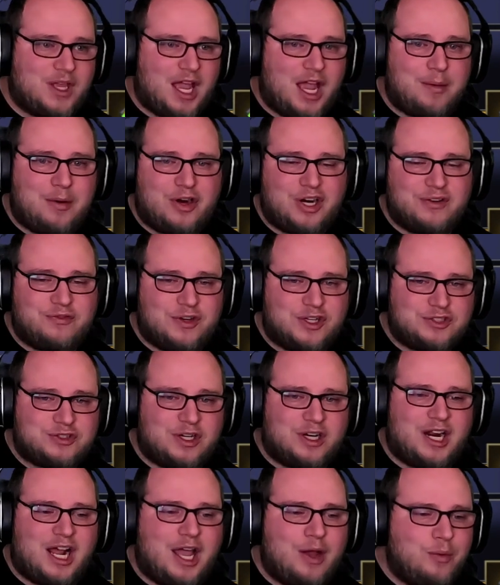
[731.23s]
I
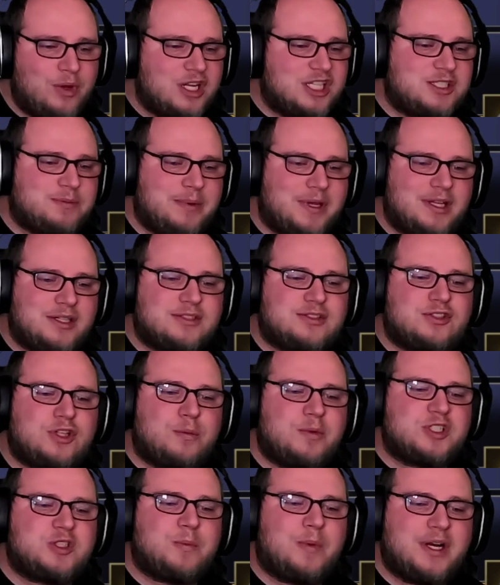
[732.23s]
would have spent so
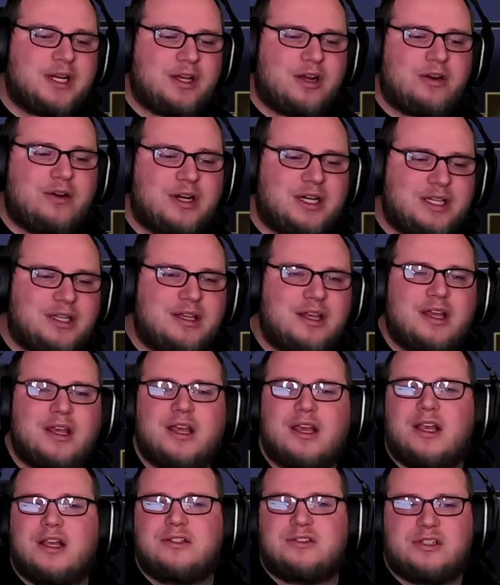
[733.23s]
much money already
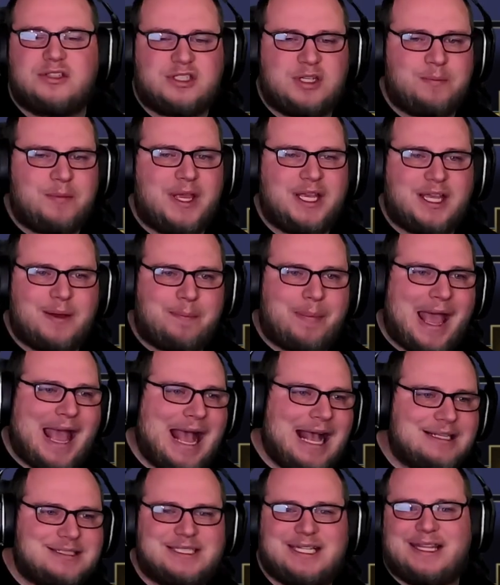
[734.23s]
just to make it
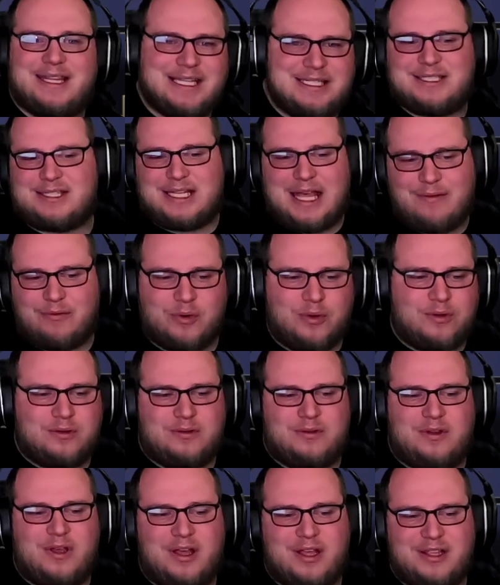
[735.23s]
past this level.
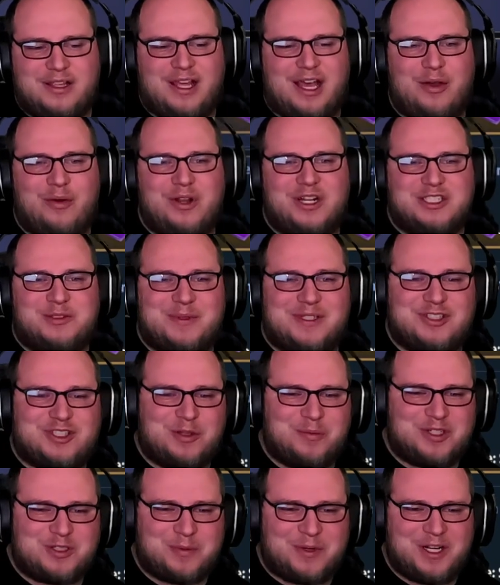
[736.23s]
I would have spent so
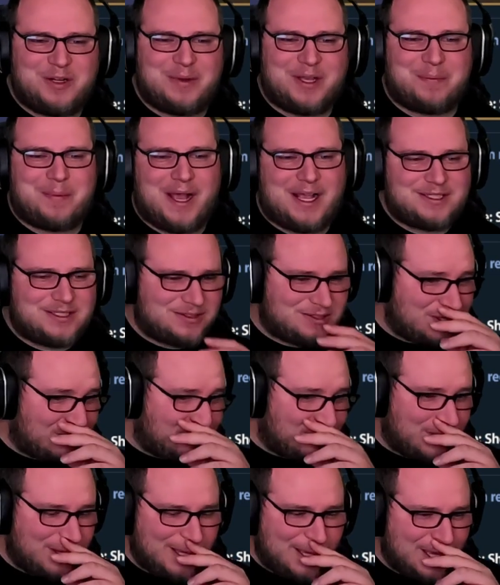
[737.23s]
much money to make it past this
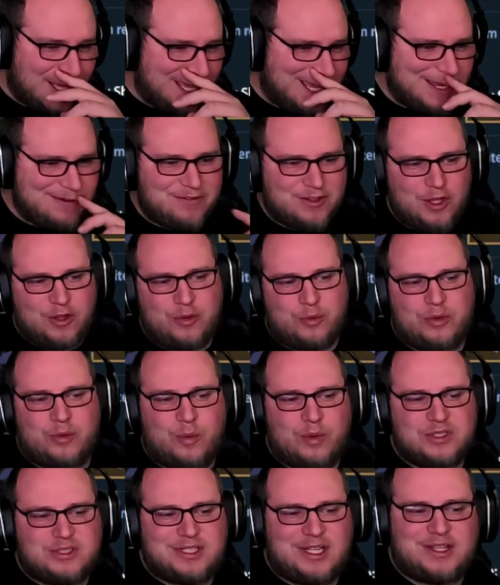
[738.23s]
level, even though the
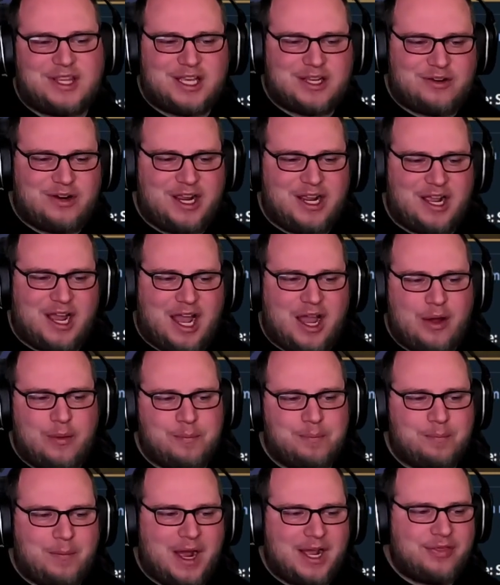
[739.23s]
reward's not that great.
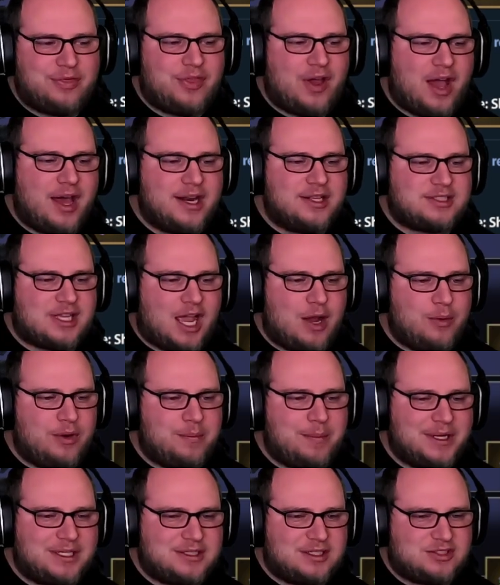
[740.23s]
My thought is I want
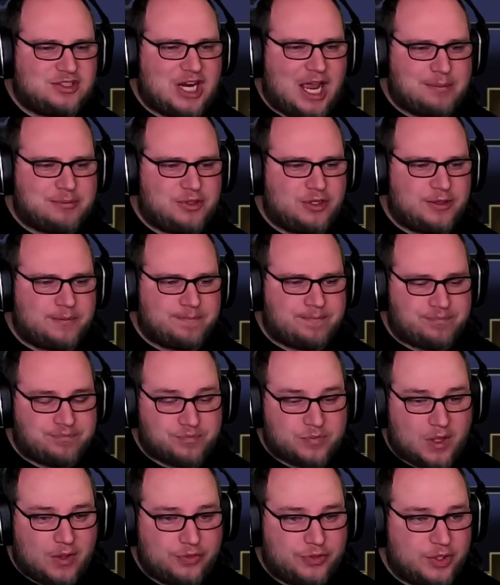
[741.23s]
to make it to chapter
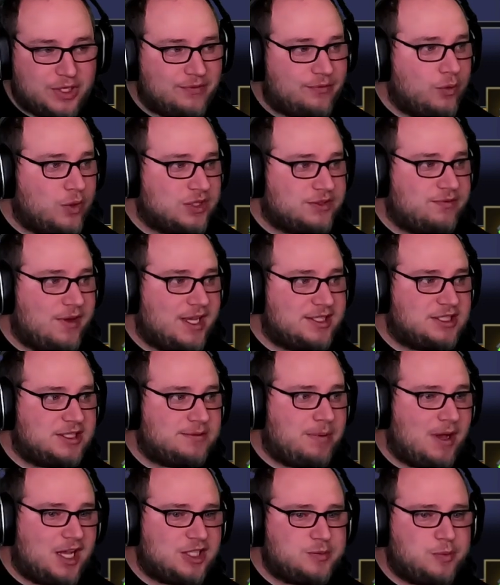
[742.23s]
34 as fast as
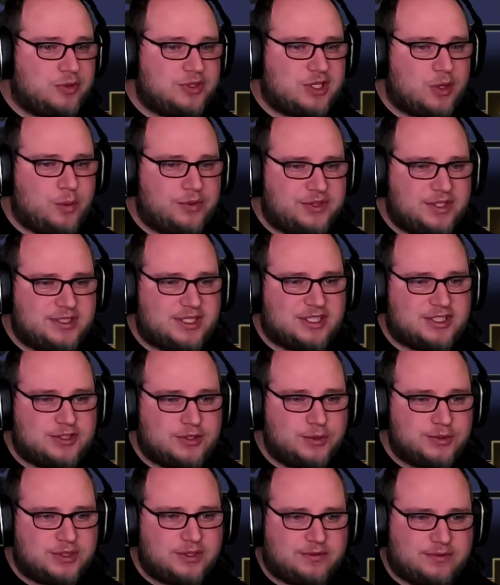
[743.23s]
possible, because I want this
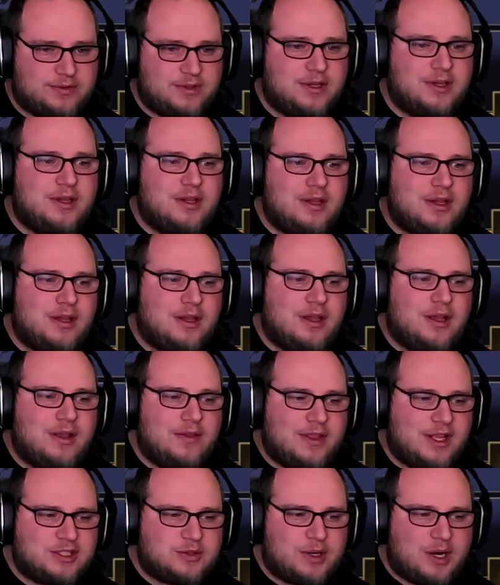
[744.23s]
exclusive.
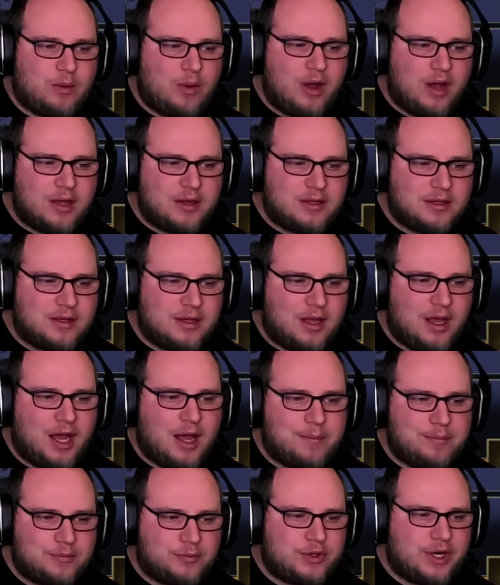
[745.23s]
That's what I want.
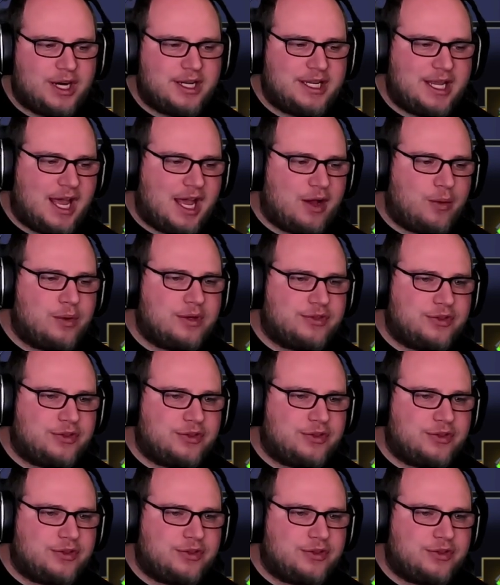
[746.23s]
Granted, yeah, I want